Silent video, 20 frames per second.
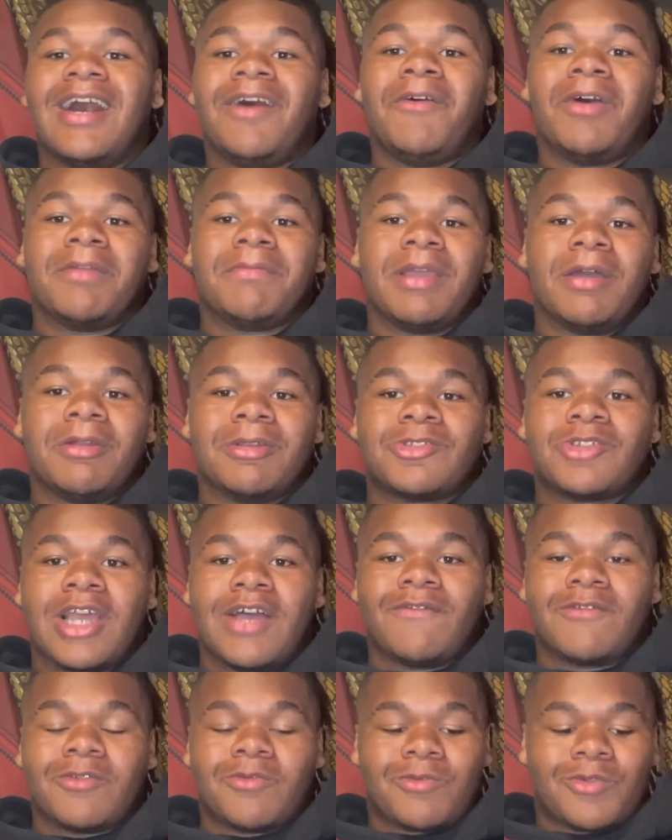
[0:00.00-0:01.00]
I want to be able to
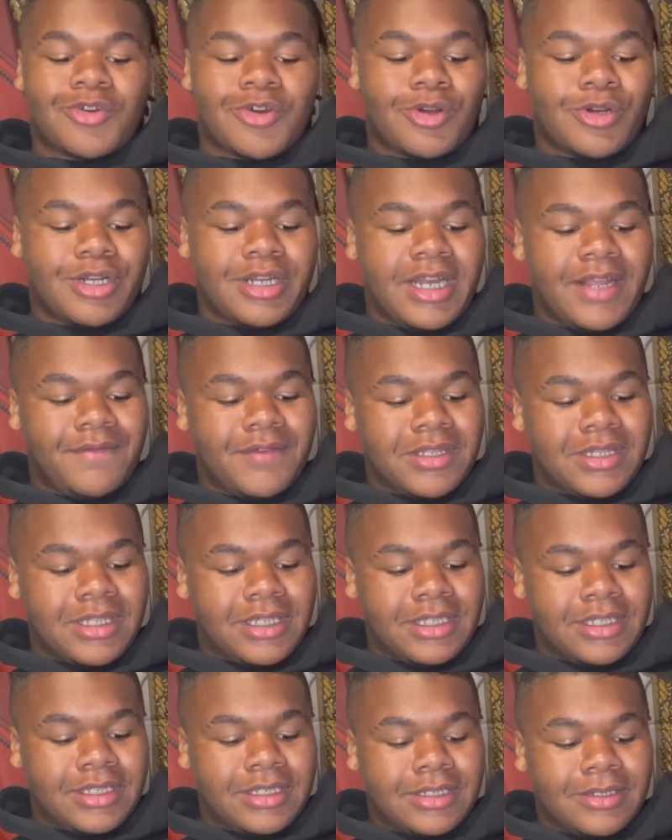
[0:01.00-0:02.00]
travel the world and
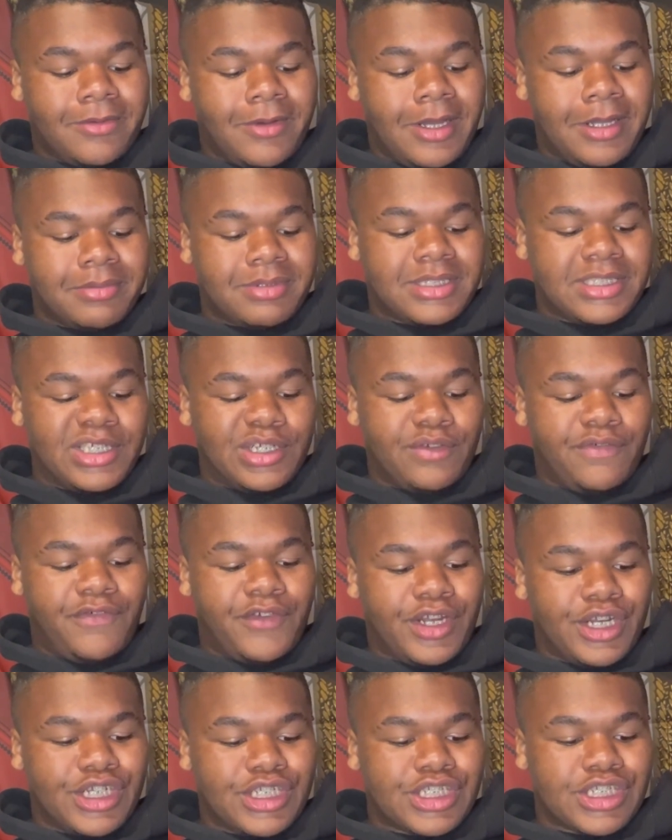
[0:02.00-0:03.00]
everything while I'm still
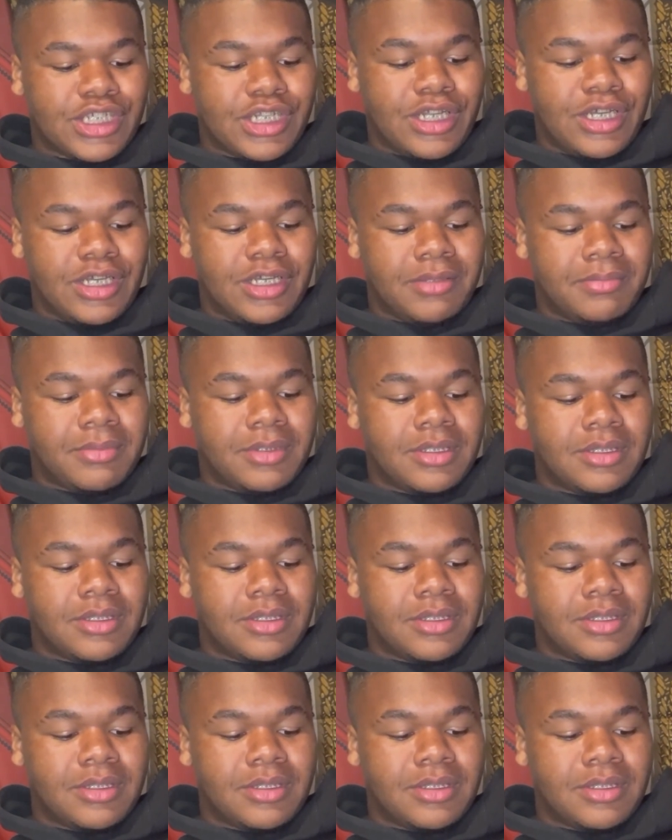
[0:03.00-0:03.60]
finishing up.